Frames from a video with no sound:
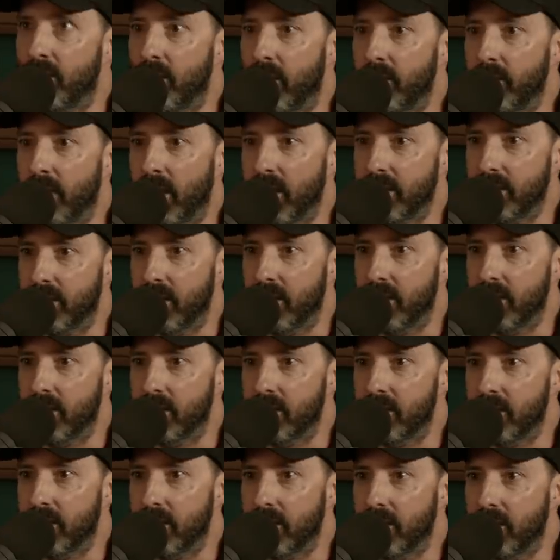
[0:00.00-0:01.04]
you mind me asking
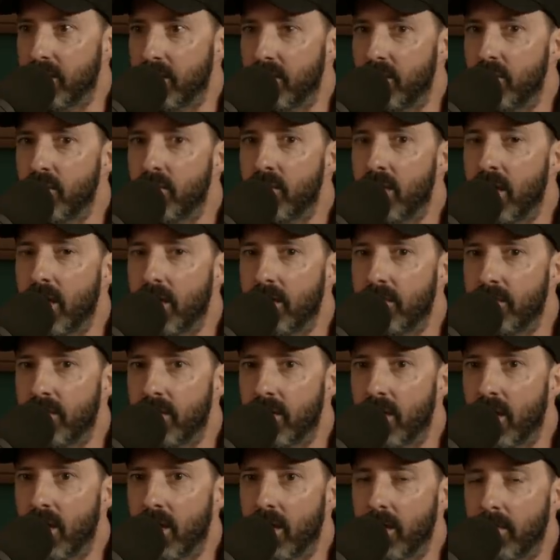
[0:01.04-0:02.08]
this? Yeah, no. You gave
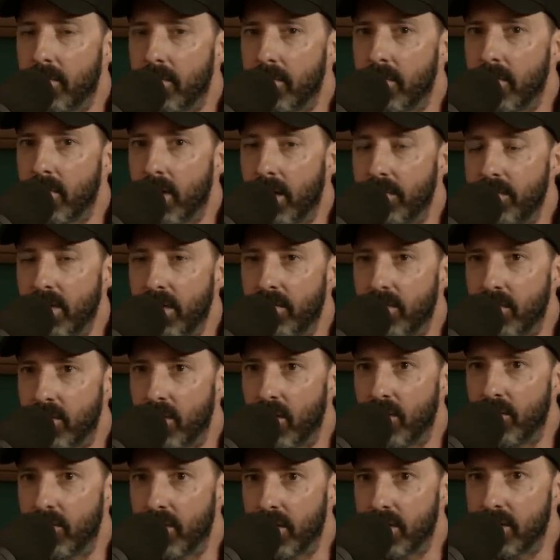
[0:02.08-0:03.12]
them. I've never
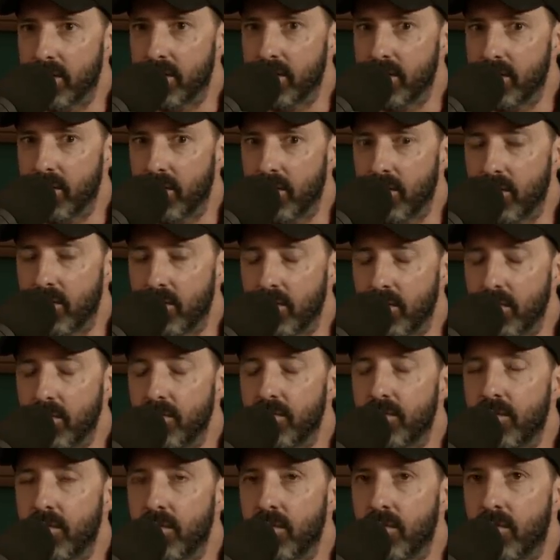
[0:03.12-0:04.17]
known this. So
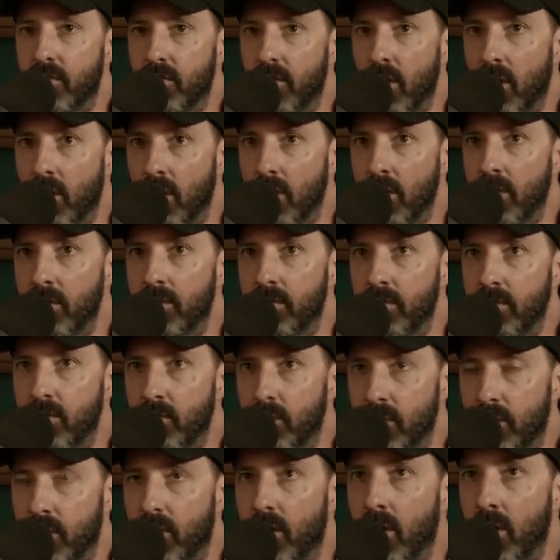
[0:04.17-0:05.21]
you you, called. You
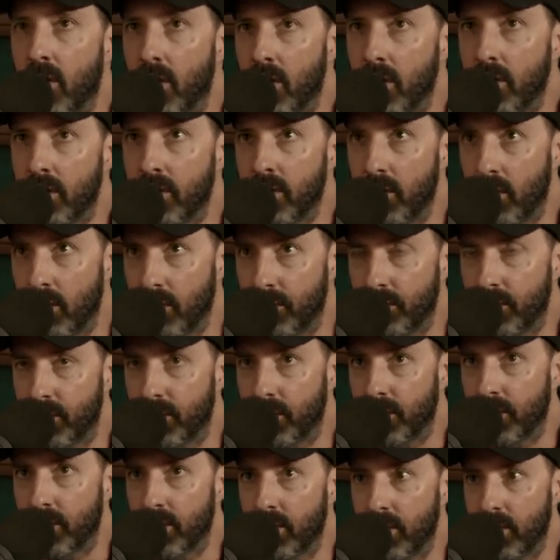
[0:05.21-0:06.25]
would call an
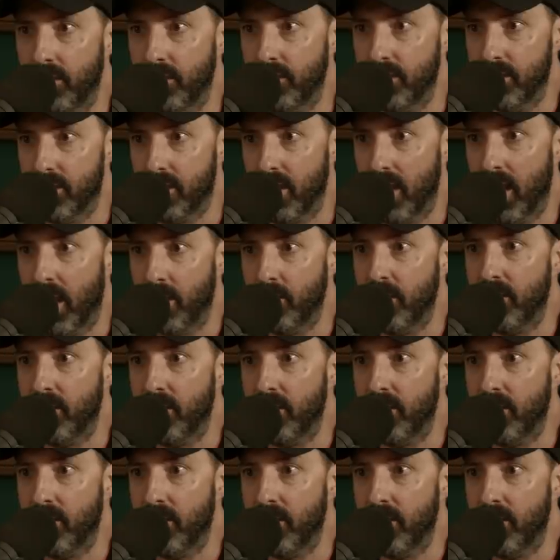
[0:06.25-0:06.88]
owner, and you would say, "I'm